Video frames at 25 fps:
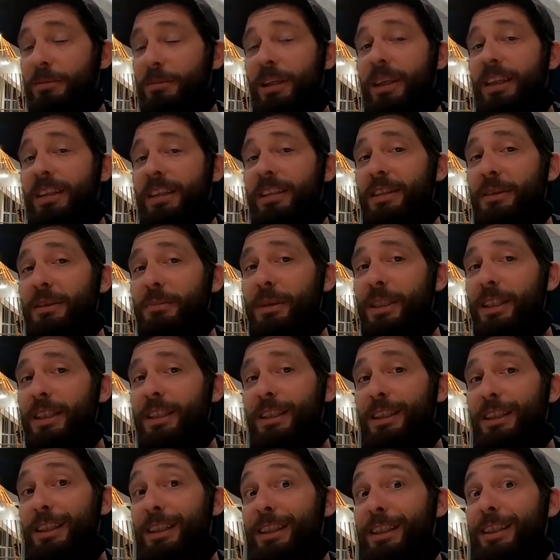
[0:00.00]
getting a
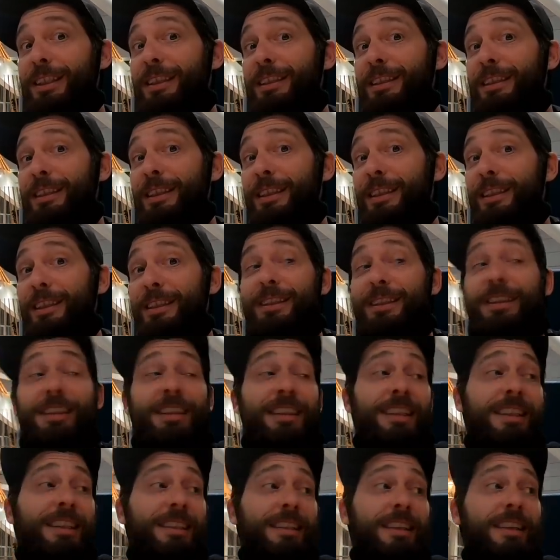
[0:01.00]
bit liquored on.
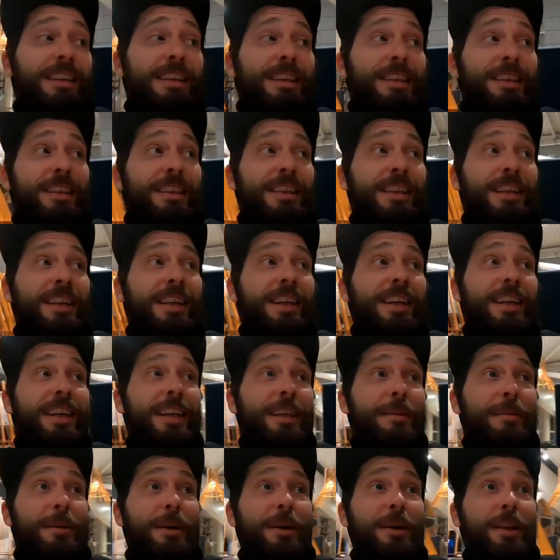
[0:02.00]
Not gonna lie
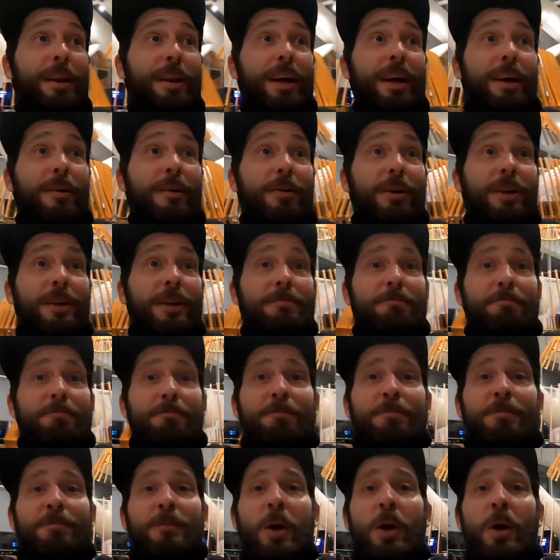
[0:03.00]
to you about that one.
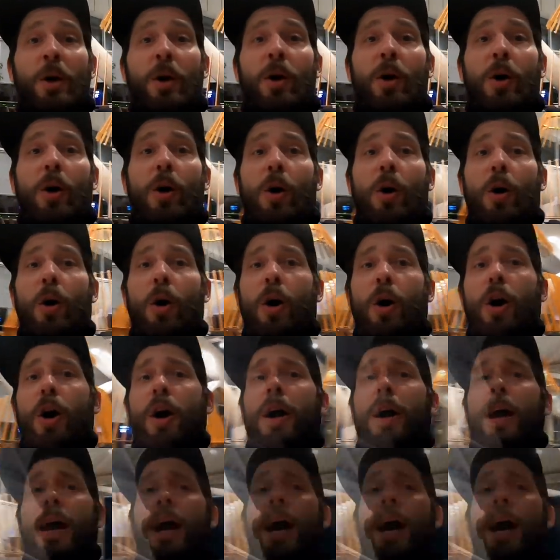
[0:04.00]
Oh